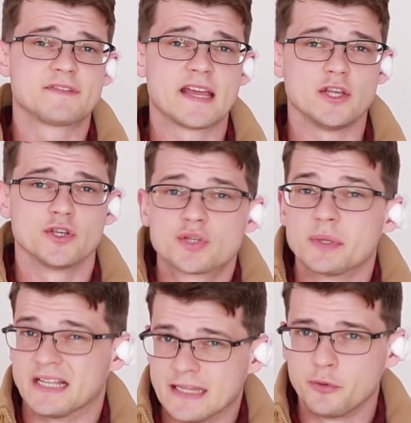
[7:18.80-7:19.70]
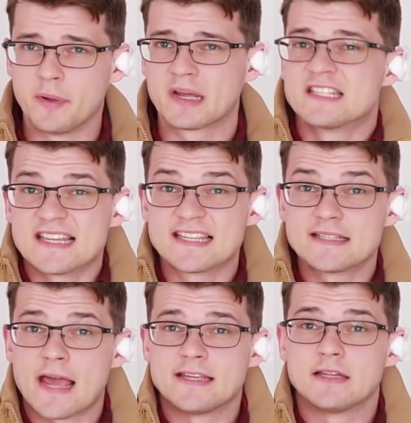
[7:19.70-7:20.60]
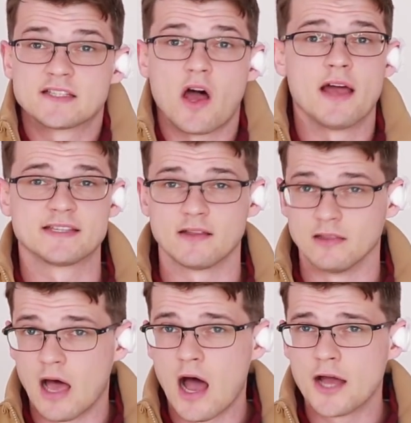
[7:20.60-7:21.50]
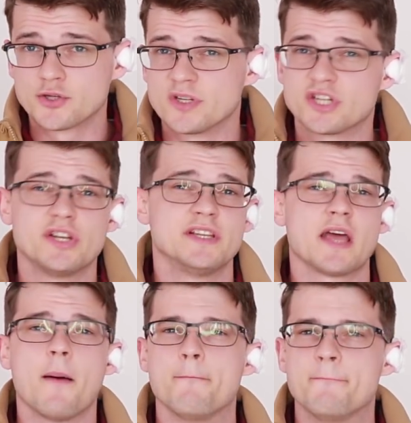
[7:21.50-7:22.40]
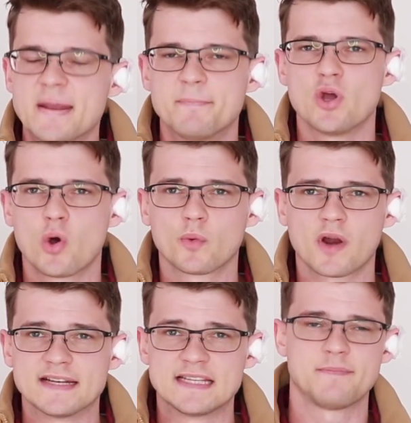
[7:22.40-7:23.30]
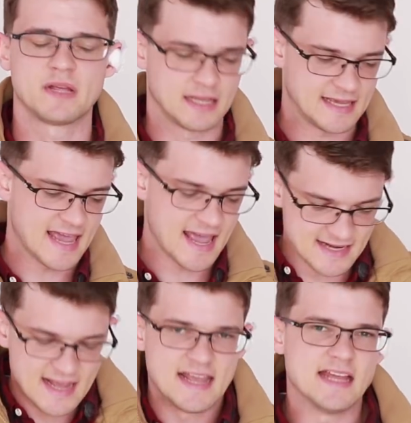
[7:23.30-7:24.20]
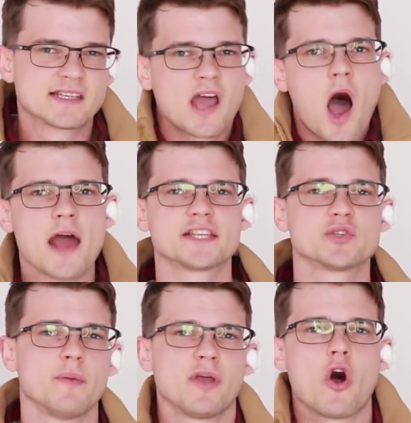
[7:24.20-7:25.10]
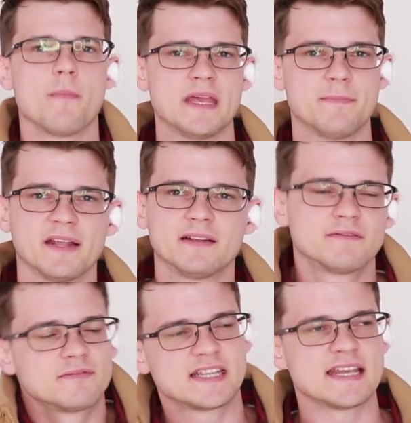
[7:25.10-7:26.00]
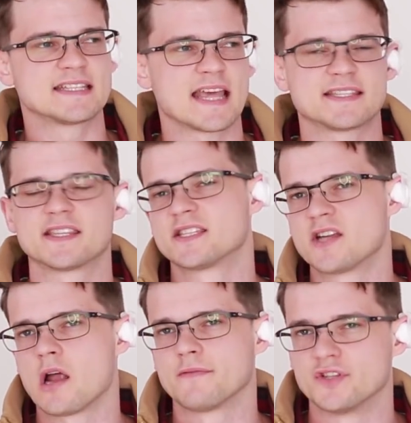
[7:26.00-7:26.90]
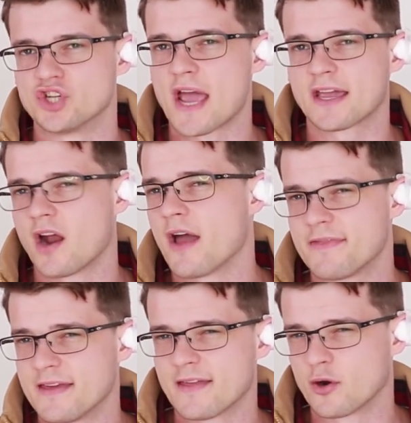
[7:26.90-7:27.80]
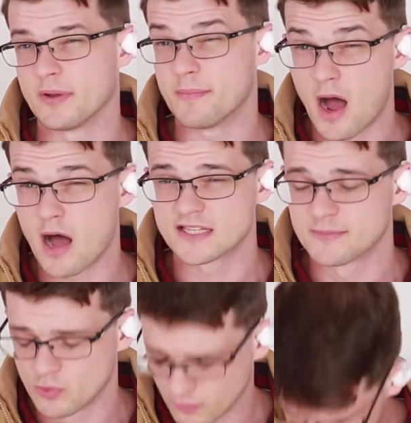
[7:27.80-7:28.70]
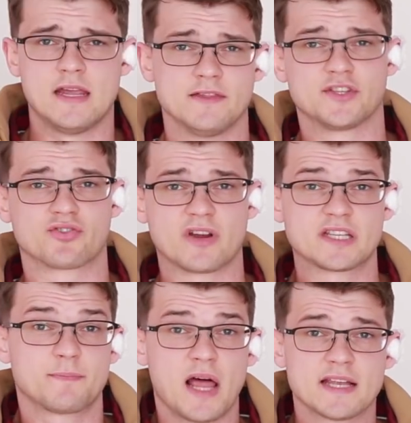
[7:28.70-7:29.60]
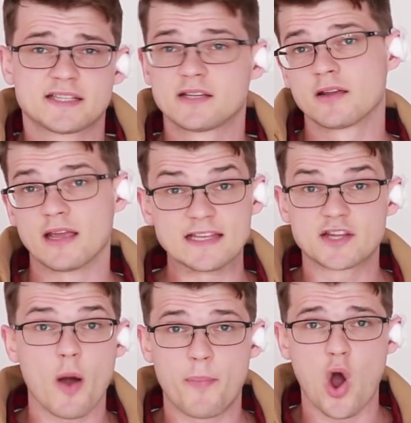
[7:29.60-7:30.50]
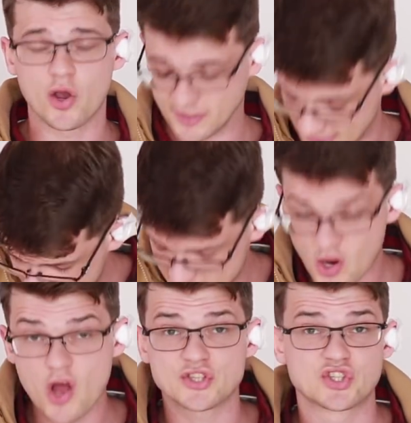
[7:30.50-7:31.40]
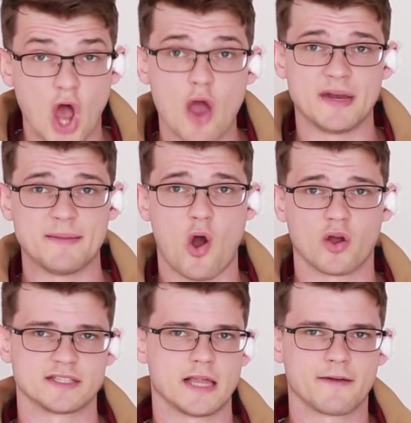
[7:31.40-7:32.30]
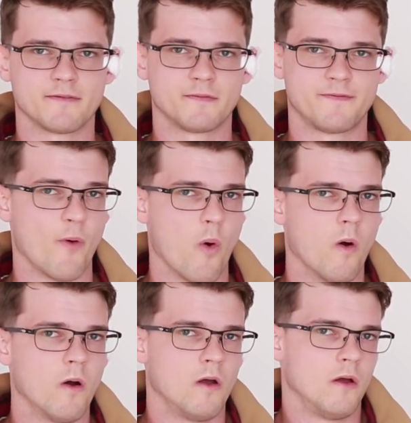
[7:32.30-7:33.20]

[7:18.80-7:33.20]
have to get used to it a little bit because this is a size large, which is a bit beyond what I typically get. It's kind of swimming on me, but seeing as that's the style of the jacket, I think that'll be passable in the streets. Plus, it's got pockets. It's got so many pockets, like 4.